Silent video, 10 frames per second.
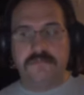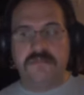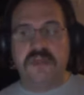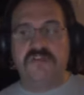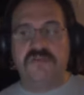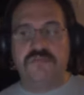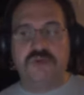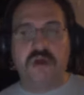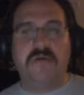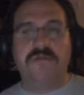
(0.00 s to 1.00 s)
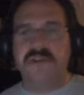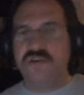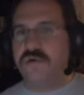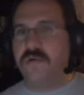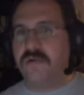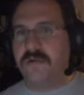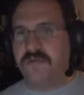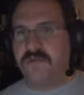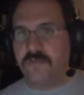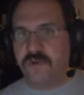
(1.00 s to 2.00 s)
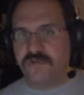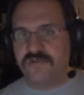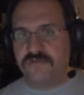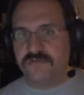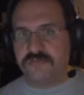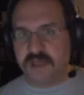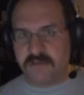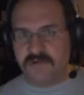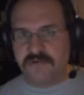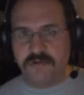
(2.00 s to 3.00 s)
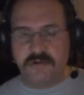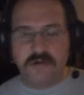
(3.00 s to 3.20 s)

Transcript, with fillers: That's probably doable for most gamers.